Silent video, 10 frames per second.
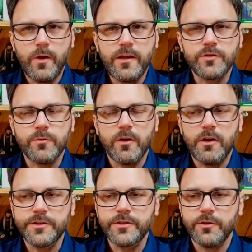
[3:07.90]
Weddings were
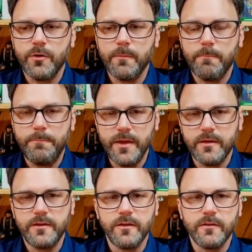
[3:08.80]
also a
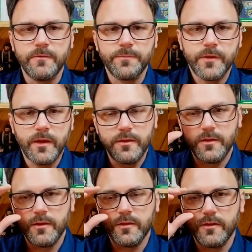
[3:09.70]
big deal in
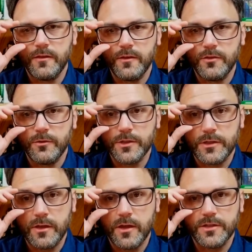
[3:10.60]
the
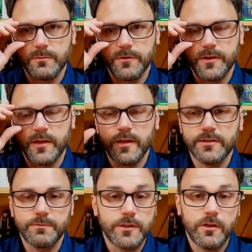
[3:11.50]
Jewish custom of the
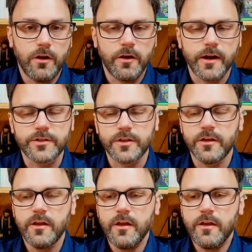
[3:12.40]
days. Still are,
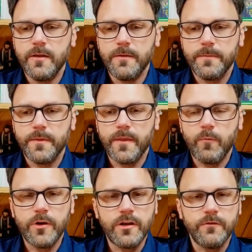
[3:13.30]
actually. They
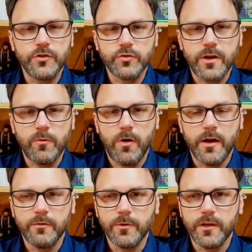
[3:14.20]
wouldn't even drink
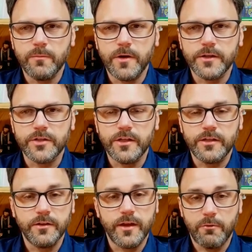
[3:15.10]
wine really much
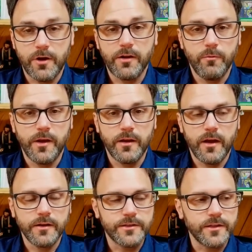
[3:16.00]
until they were at a wedding,
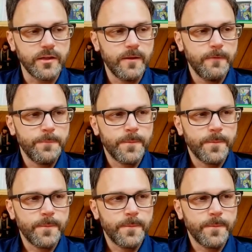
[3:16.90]
honestly.